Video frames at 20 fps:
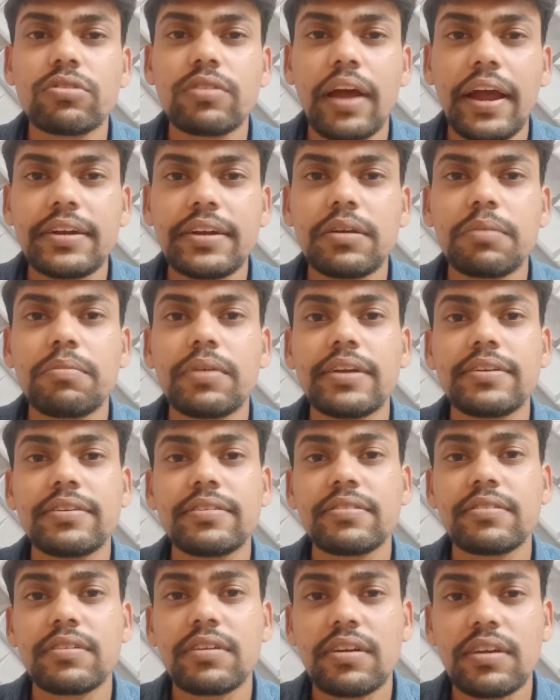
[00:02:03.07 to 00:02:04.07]
item like
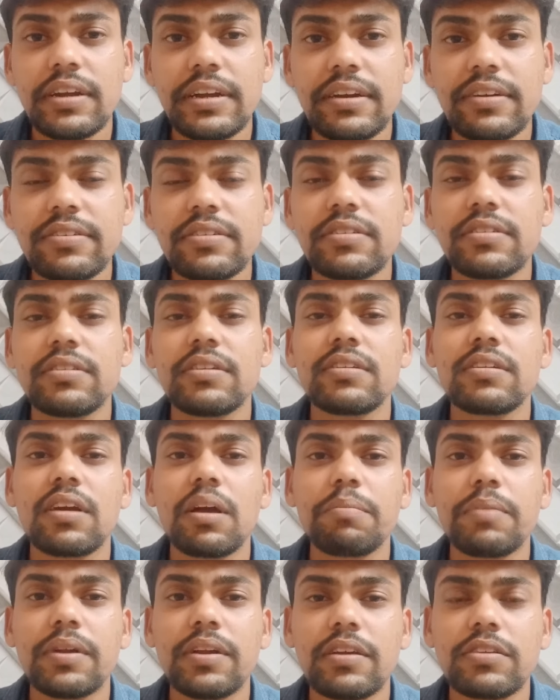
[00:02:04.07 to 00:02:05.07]
interest,
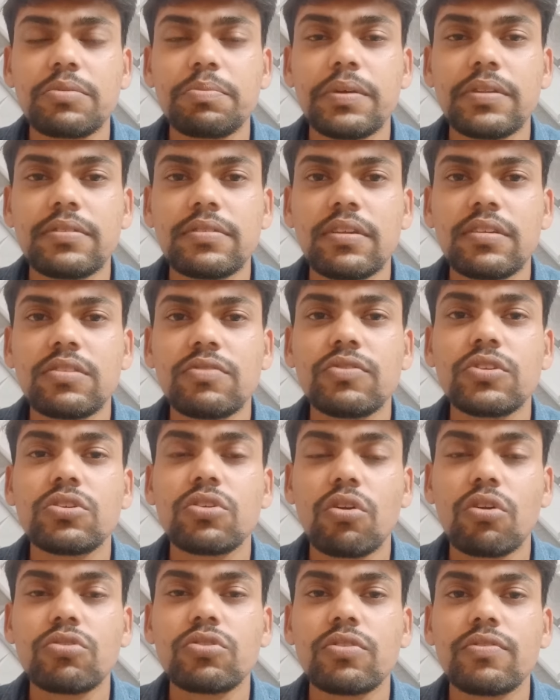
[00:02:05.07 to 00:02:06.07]
income and expenses, which
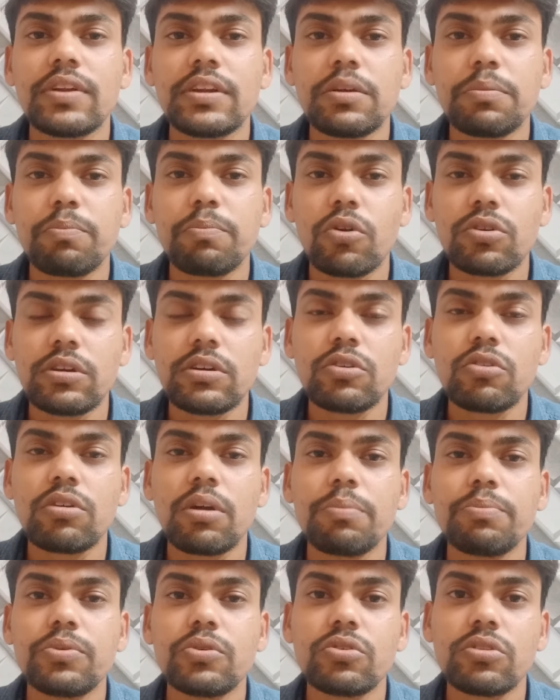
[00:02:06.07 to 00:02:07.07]
are also very important to
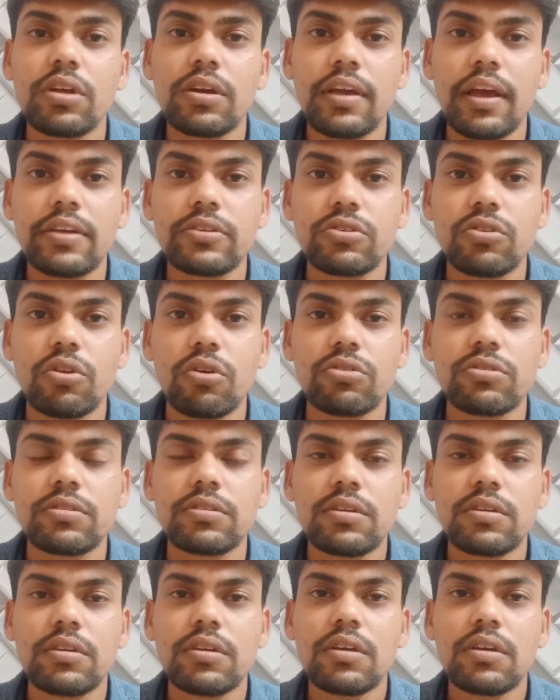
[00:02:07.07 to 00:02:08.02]
compute the cash loss.